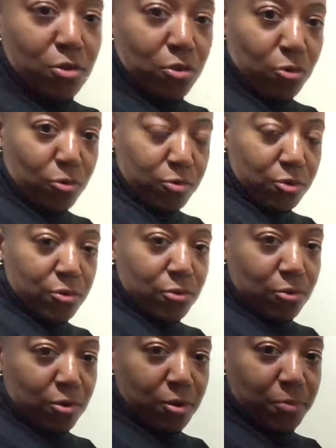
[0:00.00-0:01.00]
hold the
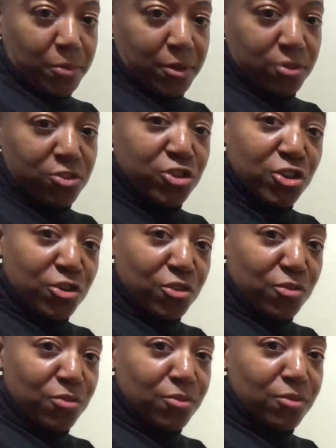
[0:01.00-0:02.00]
cork but
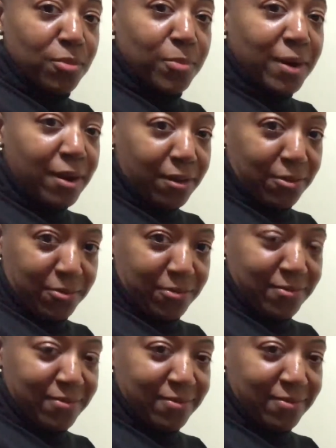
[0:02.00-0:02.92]
turn the bottle.